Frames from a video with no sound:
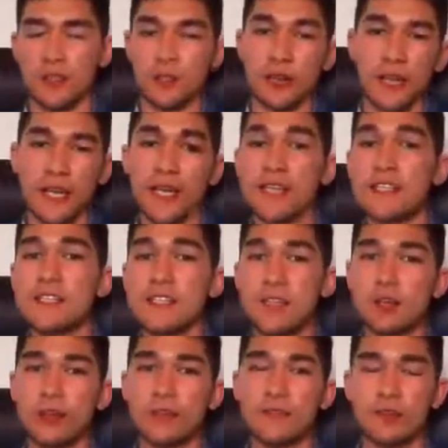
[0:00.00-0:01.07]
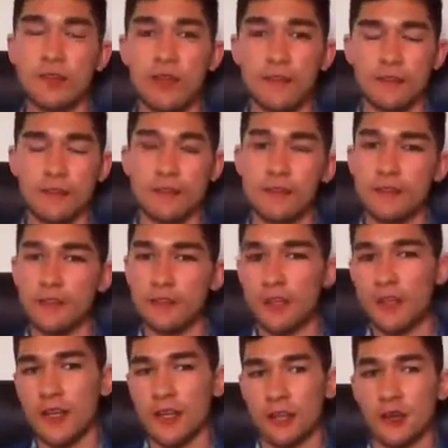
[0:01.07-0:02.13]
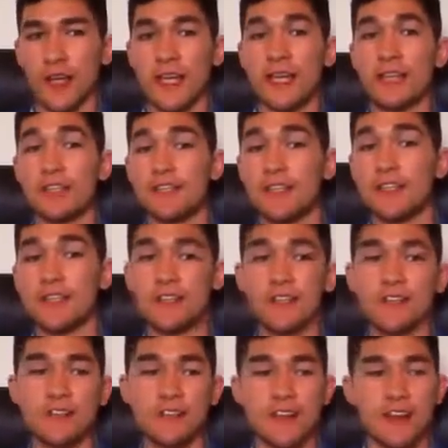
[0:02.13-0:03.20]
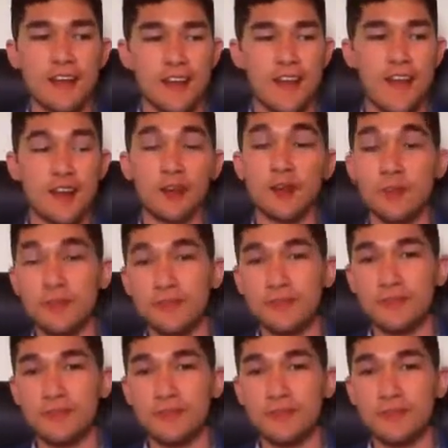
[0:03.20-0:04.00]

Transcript: any skill level you're at, if you don't know how to create any videos at all,